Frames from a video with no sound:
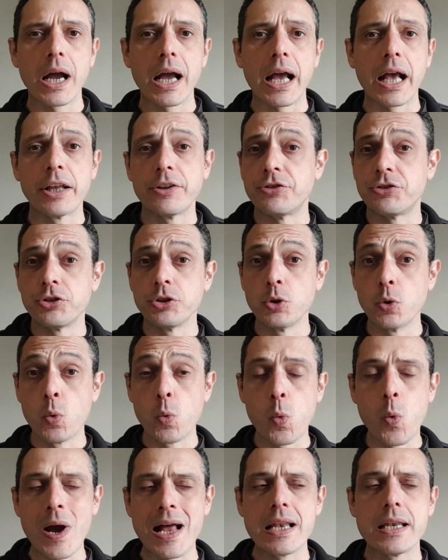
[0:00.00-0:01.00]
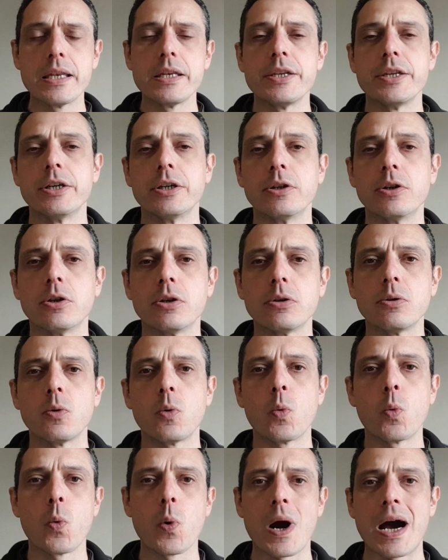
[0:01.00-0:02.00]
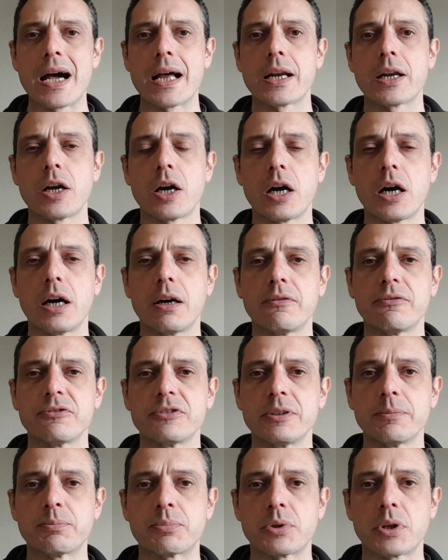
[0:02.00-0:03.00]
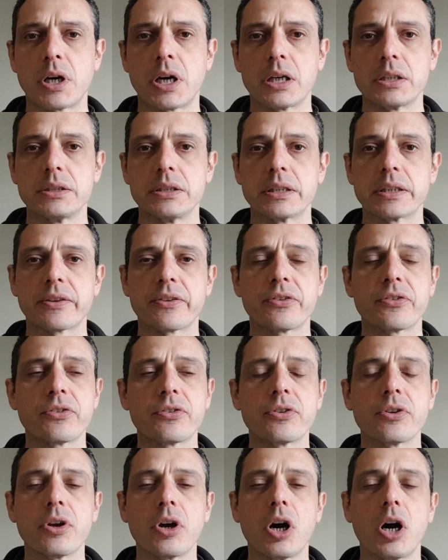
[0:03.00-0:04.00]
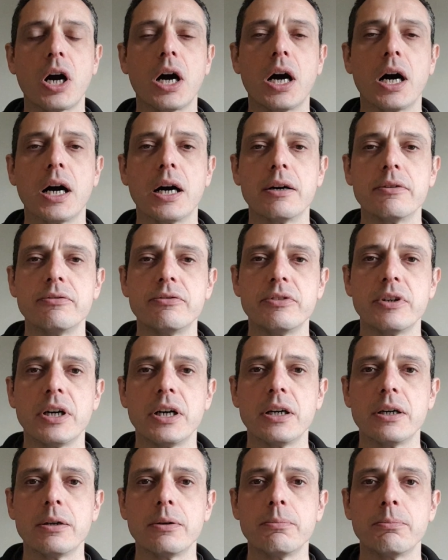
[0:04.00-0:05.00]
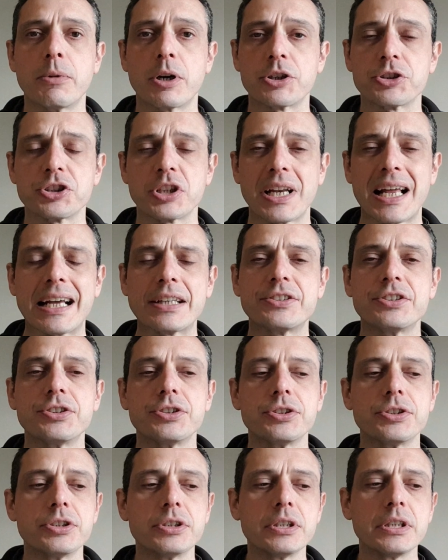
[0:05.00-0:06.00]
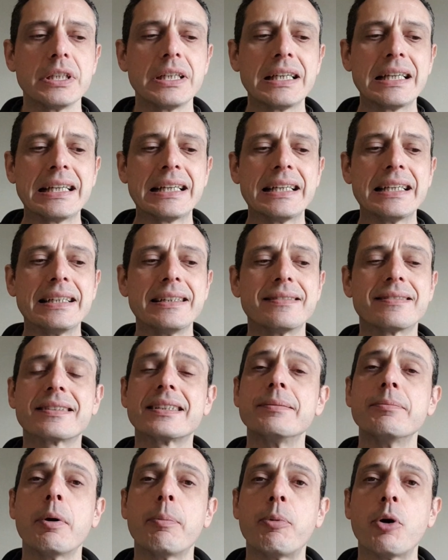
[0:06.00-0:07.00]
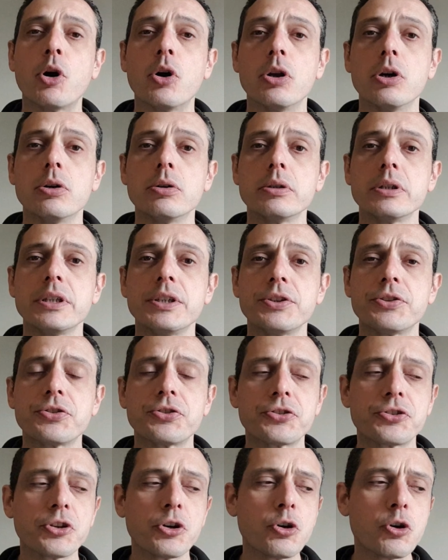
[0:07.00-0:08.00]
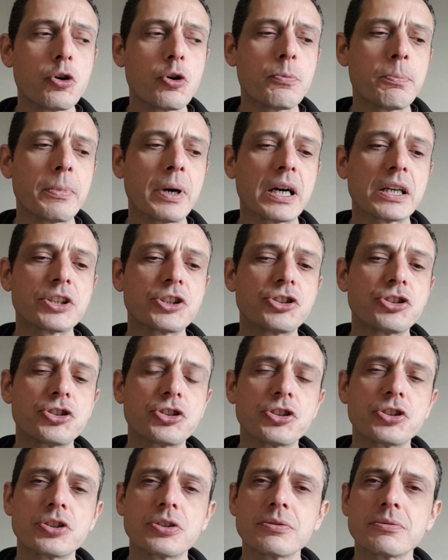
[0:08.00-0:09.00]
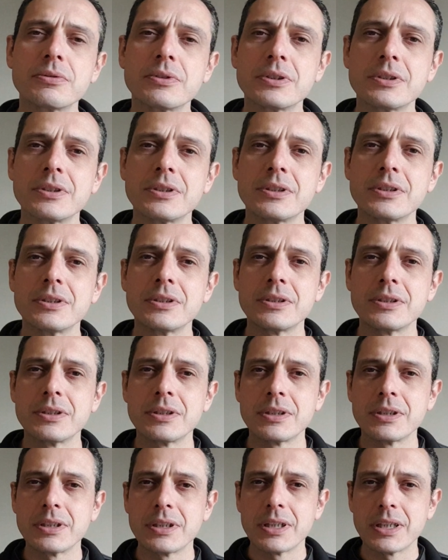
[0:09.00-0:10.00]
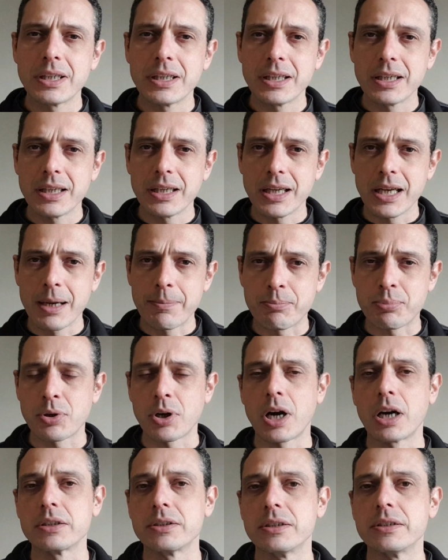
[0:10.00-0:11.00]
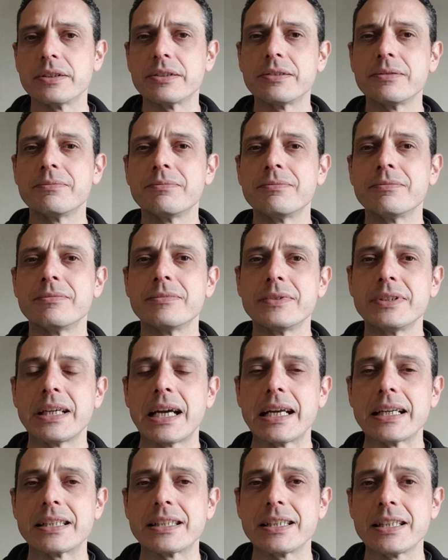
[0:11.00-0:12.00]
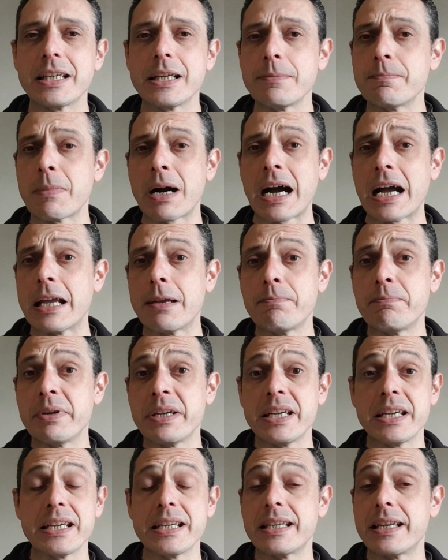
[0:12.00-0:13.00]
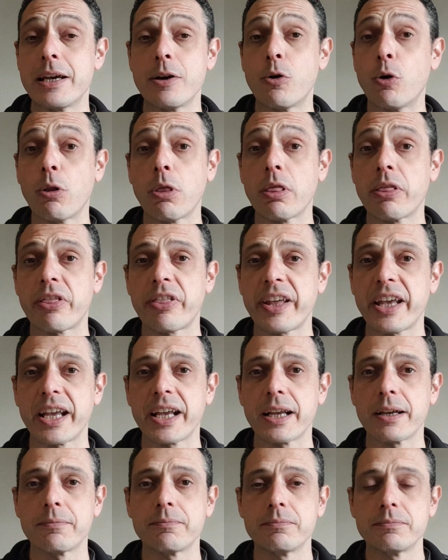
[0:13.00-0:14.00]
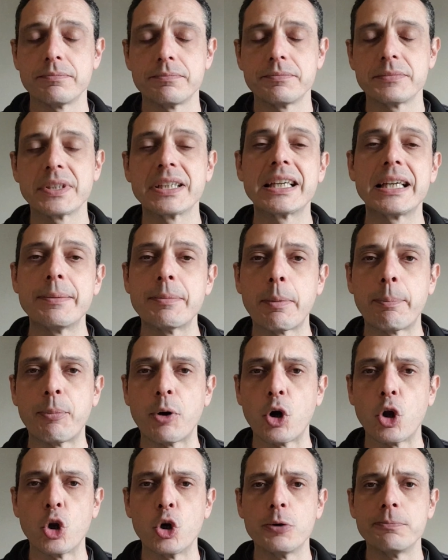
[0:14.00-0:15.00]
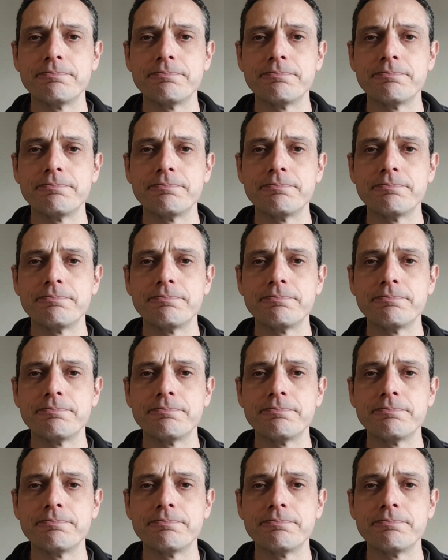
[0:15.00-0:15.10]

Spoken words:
As you well know, one of the products of martial attitude is Kimopolo. It's so much a product that it might be the whole thing. Kimopolo.